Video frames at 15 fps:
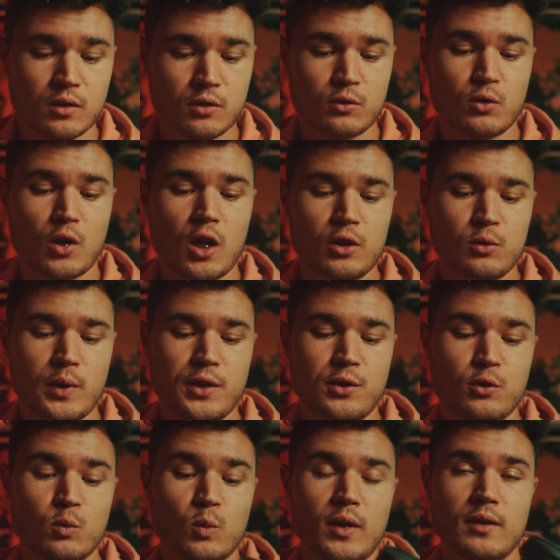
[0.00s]
to all the way
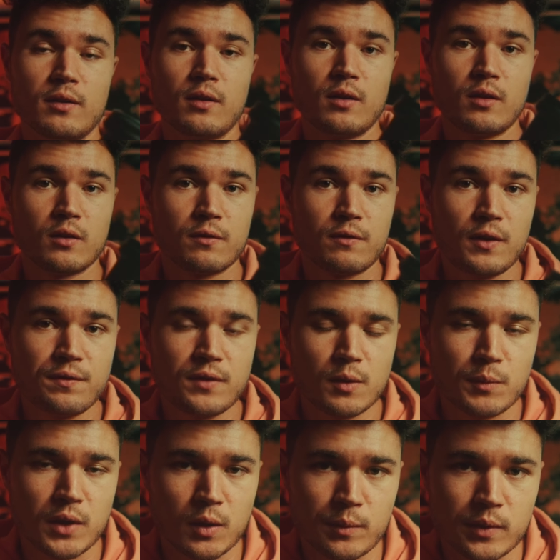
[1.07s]
to
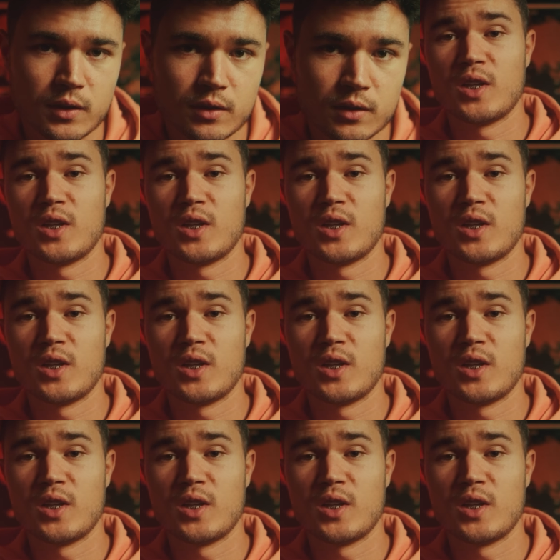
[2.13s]
150mm,